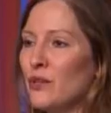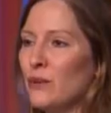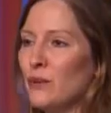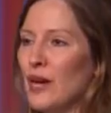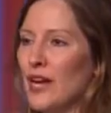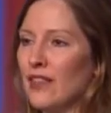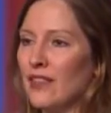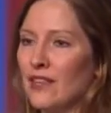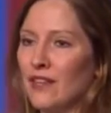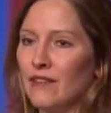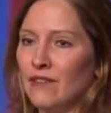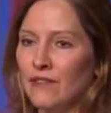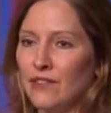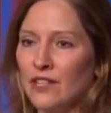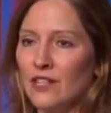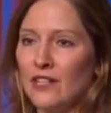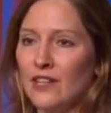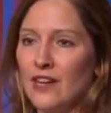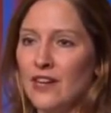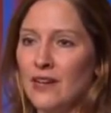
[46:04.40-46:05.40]
right thing for the
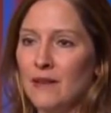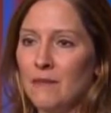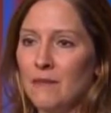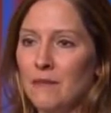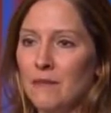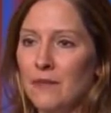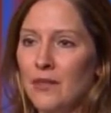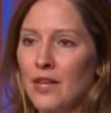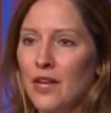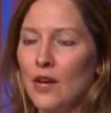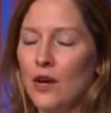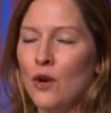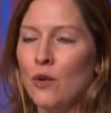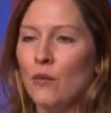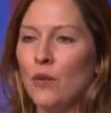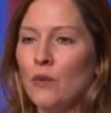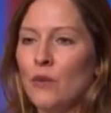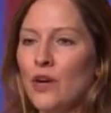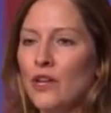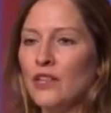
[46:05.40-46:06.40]
client. We
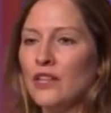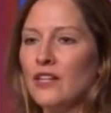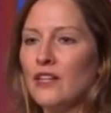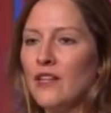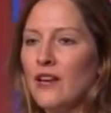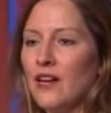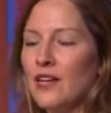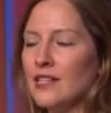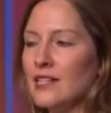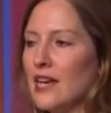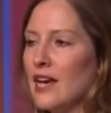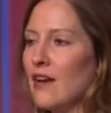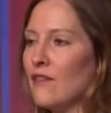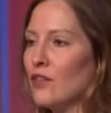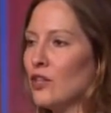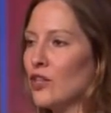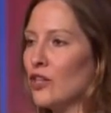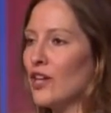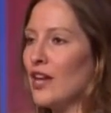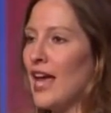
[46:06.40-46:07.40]
want the client to have a
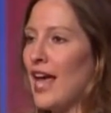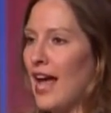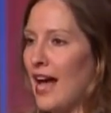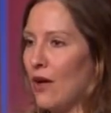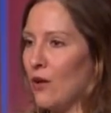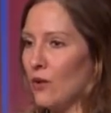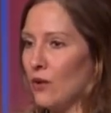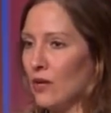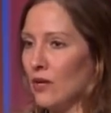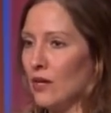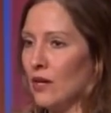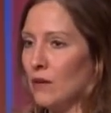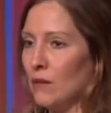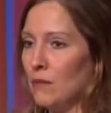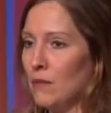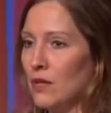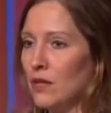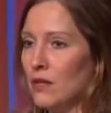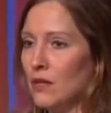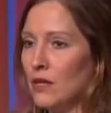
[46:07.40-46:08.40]
good outcome.